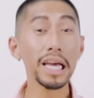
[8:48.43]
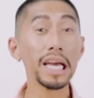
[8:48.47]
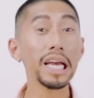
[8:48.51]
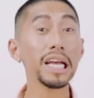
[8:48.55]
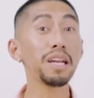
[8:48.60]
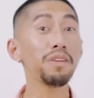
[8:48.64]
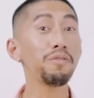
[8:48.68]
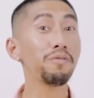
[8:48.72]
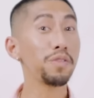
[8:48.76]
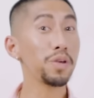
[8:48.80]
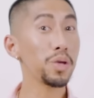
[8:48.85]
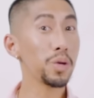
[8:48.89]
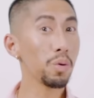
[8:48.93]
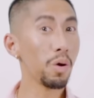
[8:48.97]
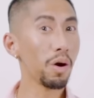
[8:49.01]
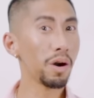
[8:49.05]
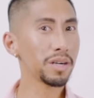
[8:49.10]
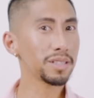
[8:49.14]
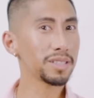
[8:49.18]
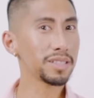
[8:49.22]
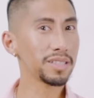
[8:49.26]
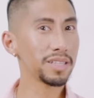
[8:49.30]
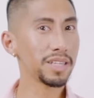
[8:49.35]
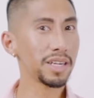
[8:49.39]
And if you are
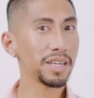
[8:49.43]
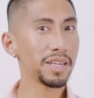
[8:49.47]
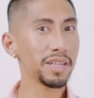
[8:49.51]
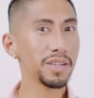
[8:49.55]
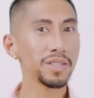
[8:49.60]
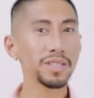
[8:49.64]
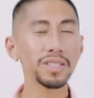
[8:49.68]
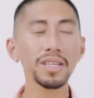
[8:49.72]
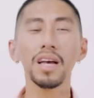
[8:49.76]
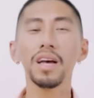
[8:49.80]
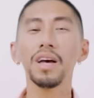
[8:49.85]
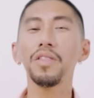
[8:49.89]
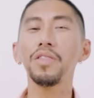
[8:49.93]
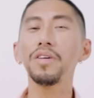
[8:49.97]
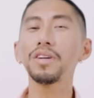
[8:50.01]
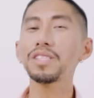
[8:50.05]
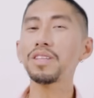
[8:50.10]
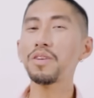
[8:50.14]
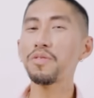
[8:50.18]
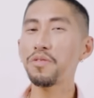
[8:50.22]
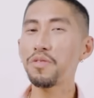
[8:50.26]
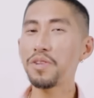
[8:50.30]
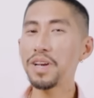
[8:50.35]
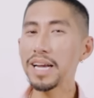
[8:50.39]
serious, there's
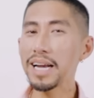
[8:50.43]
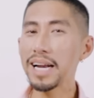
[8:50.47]
a free